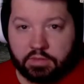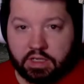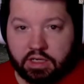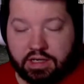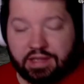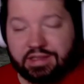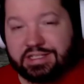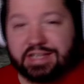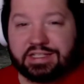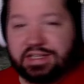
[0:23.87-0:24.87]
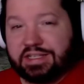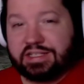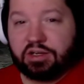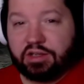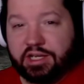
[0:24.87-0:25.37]
Now this doesn't
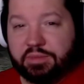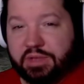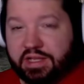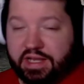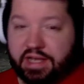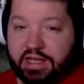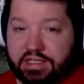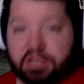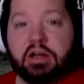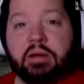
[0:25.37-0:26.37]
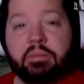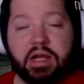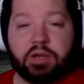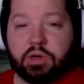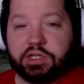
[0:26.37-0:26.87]
necessarily need to be the case. My
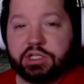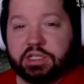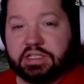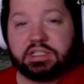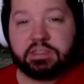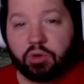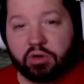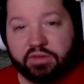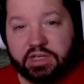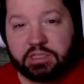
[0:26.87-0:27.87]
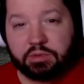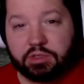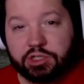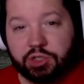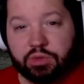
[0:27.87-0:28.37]
question is it more feasible to
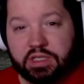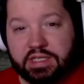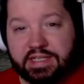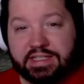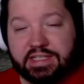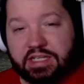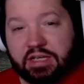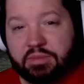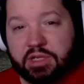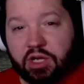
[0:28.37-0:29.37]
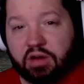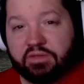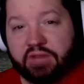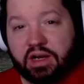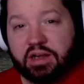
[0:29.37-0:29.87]
shoot the DT MDR
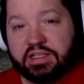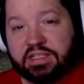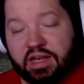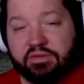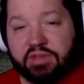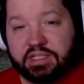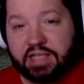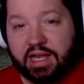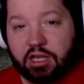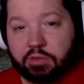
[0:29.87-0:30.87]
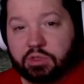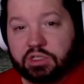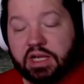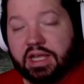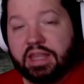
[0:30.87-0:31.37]
variants of these calibers
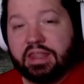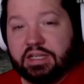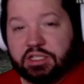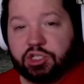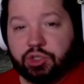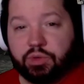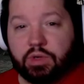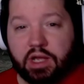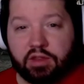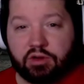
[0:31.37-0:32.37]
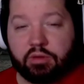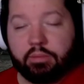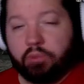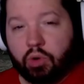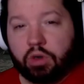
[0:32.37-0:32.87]
than it is to shoot other
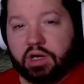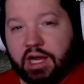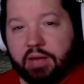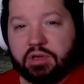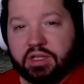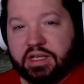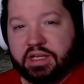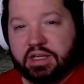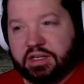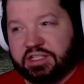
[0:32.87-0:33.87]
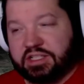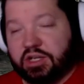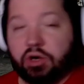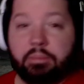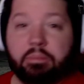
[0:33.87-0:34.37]
more commonly
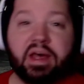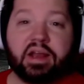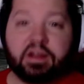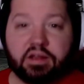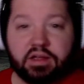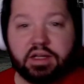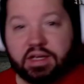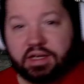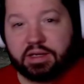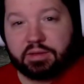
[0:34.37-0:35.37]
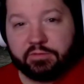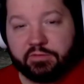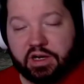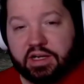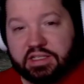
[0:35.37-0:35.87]
considered meta
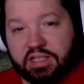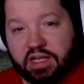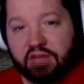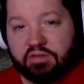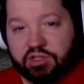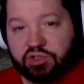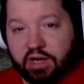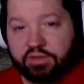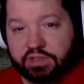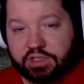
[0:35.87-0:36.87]
variants of these rifles?